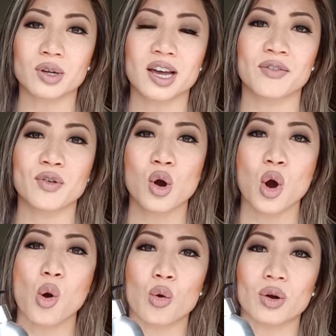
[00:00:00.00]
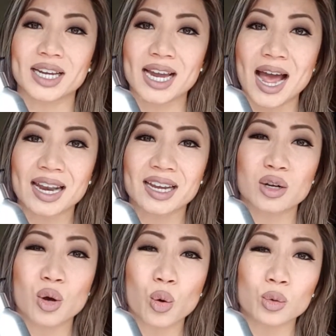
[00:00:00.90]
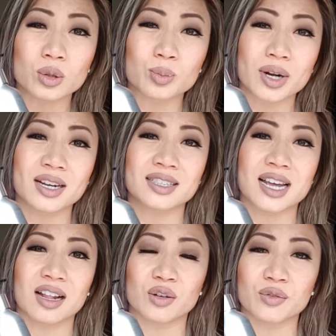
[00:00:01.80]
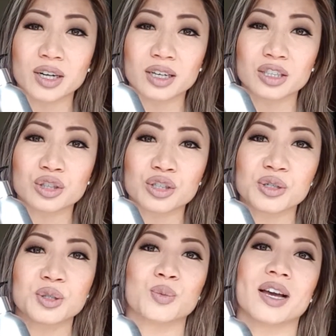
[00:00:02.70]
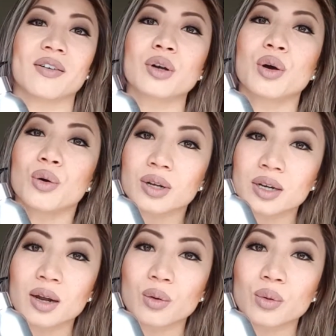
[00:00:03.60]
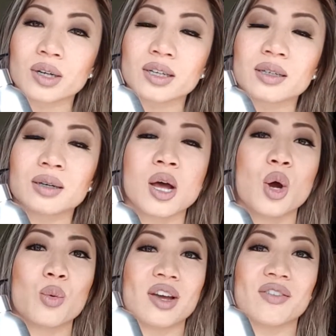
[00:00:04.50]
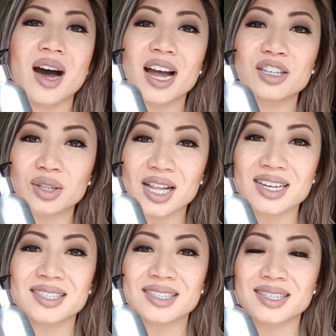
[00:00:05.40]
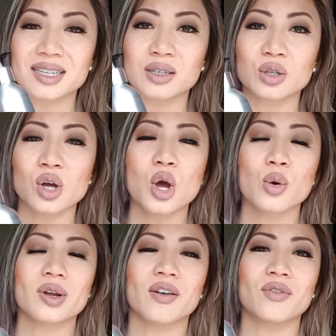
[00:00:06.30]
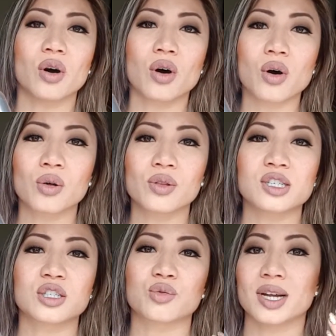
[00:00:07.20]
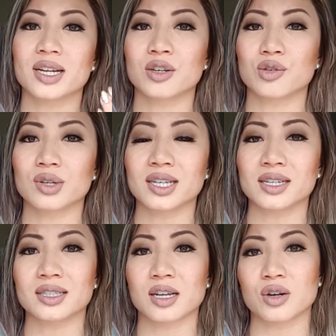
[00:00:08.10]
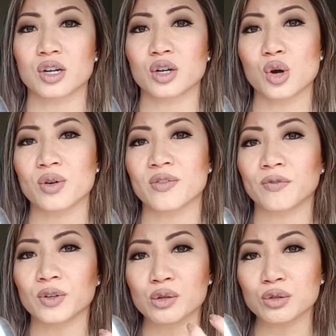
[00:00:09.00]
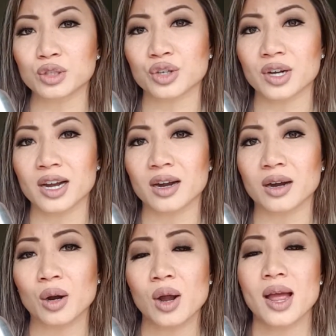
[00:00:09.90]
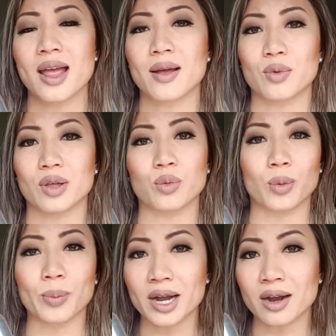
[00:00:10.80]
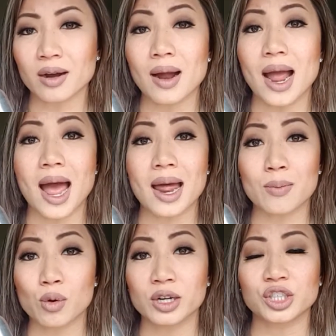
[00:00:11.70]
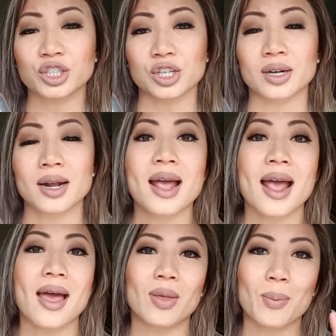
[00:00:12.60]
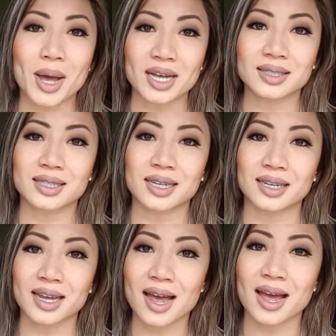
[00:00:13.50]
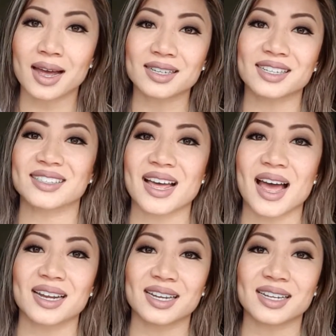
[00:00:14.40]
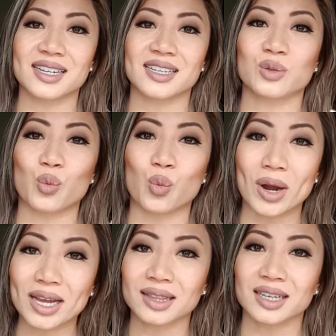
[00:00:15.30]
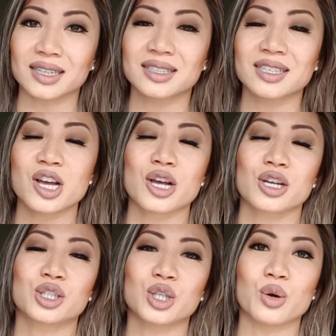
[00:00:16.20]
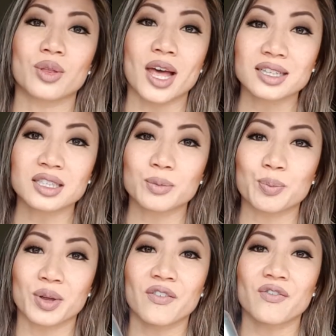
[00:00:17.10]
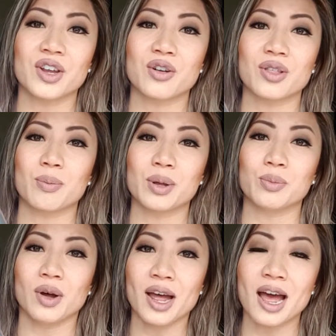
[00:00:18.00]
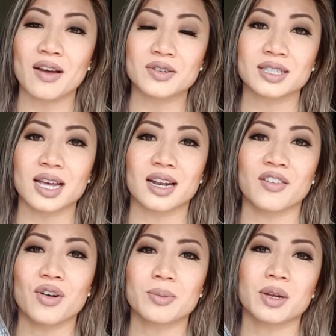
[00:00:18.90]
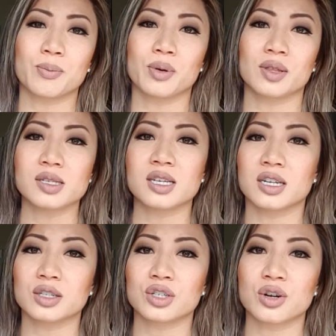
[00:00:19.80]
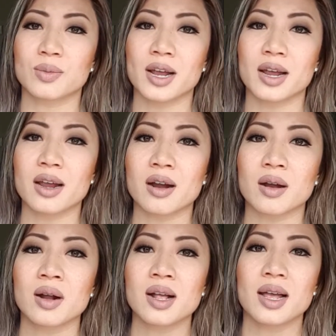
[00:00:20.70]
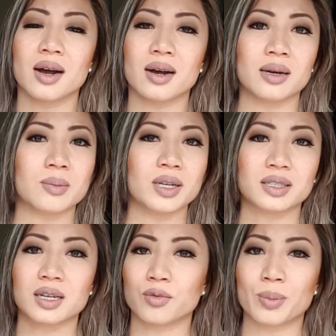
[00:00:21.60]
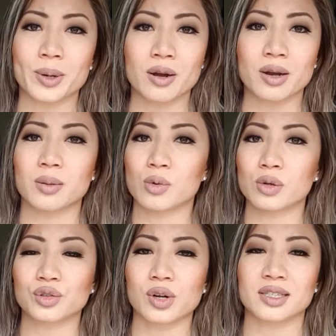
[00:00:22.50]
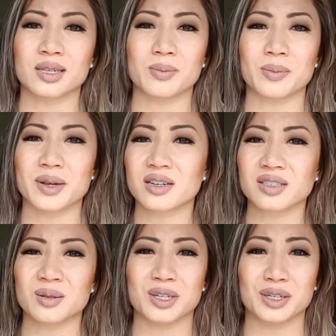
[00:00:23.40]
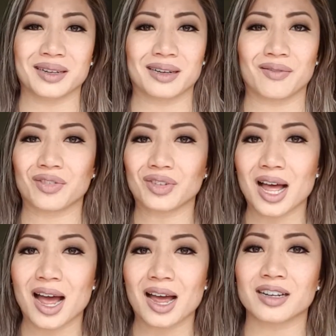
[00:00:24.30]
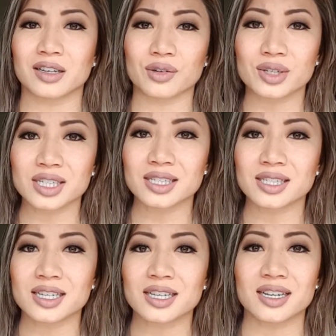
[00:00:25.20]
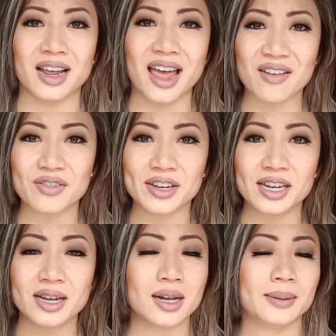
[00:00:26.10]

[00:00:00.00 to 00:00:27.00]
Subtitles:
We have organic cold pressed aloe vera juice, we have coconut oil, we have hydrolyzed silk, we have all these great ingredients that are going to go infuse your hair with repair and moisture. And the best thing yet is that it is weightless. So that's a big fear that people have, is that if I'm going to put this conditioner in my hair, it's going to repair it and moisturize it, but my hair is going to be like flat and greasy and heavy.